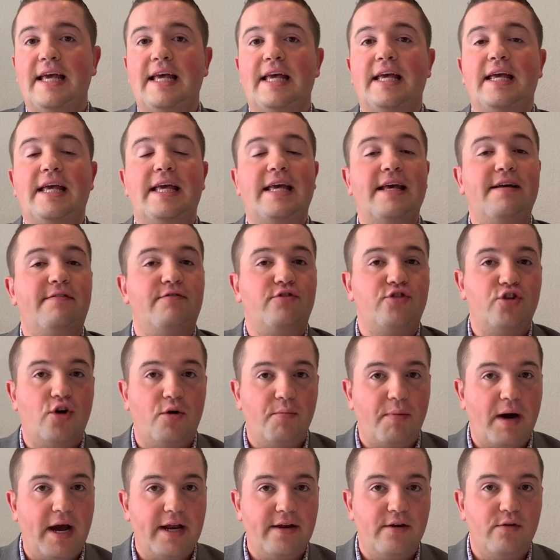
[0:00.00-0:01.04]
if Joe
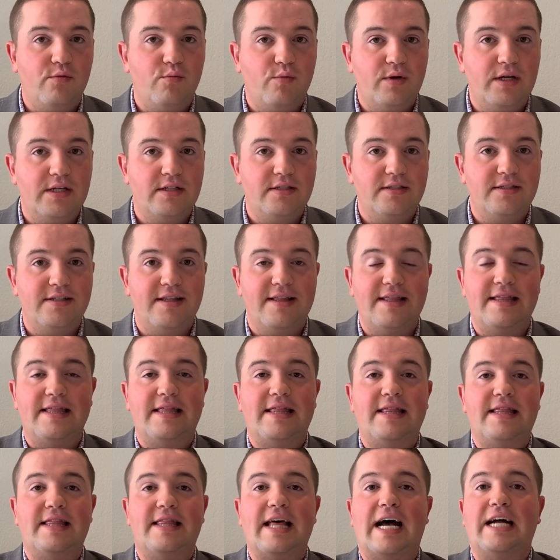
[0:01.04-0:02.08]
Biden wins,
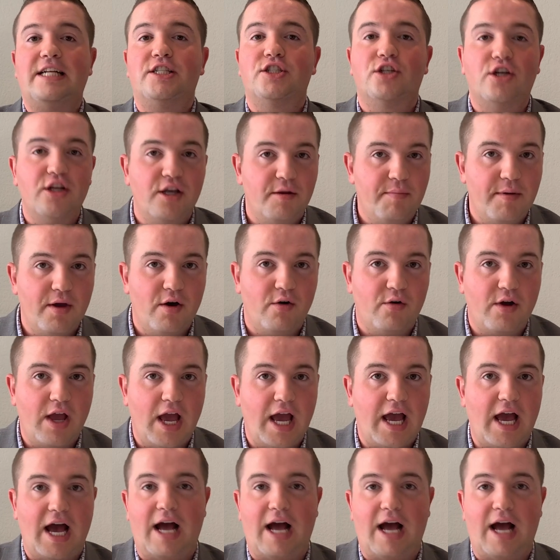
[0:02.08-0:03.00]
that's going to be okay.